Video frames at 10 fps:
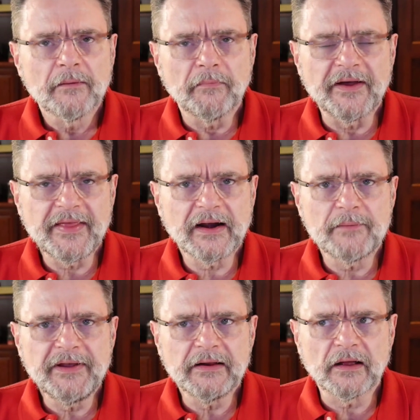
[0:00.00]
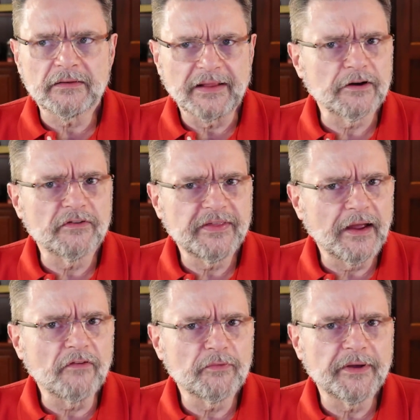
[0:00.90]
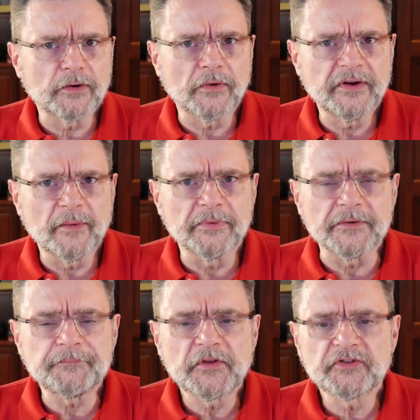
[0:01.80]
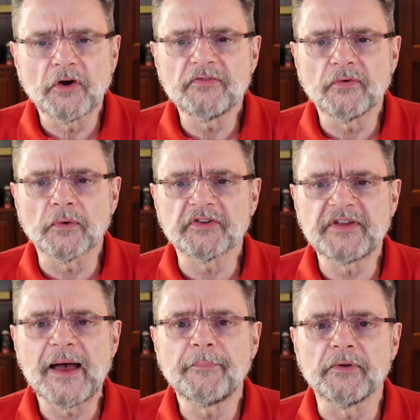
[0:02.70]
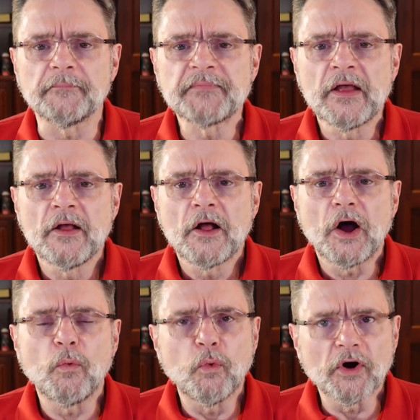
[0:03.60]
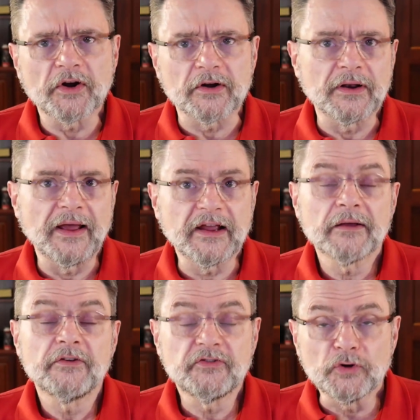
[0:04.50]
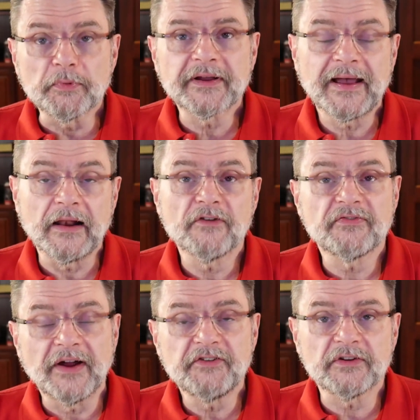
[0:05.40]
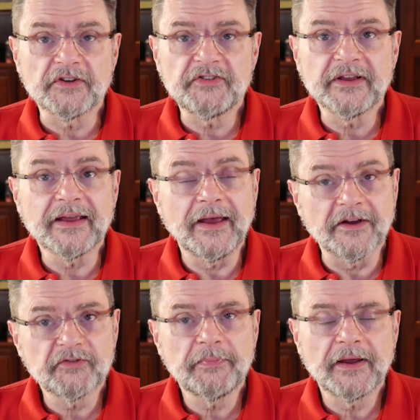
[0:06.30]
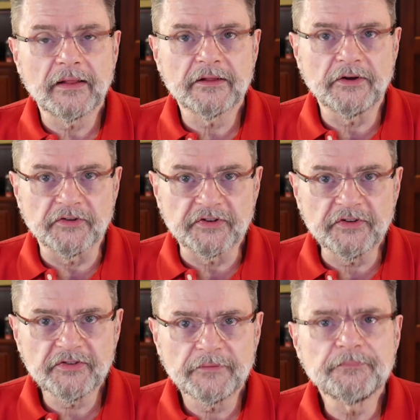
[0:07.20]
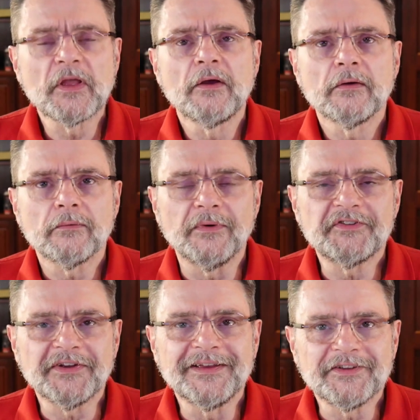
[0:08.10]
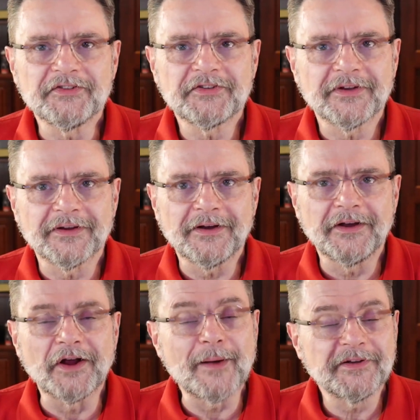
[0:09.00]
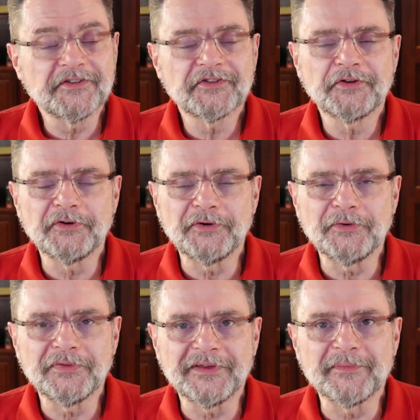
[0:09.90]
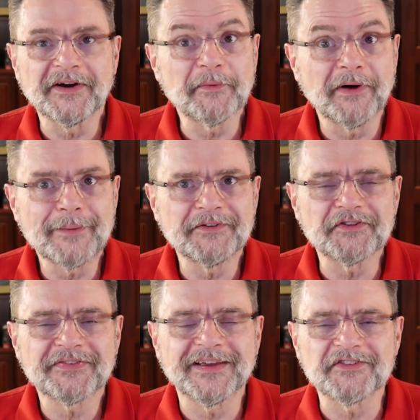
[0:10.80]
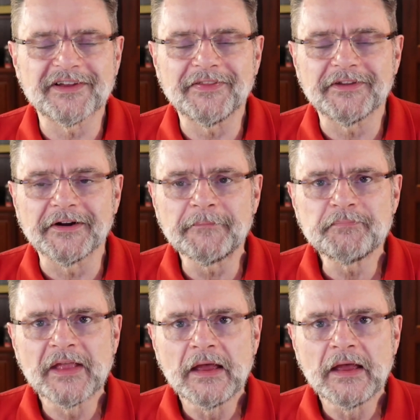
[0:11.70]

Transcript: By that I mean a letter of the alphabet or a number. So for example, a word like supercalifragilisticexpialidocious, which is uh, an homage to the Mary Poppins fans out there,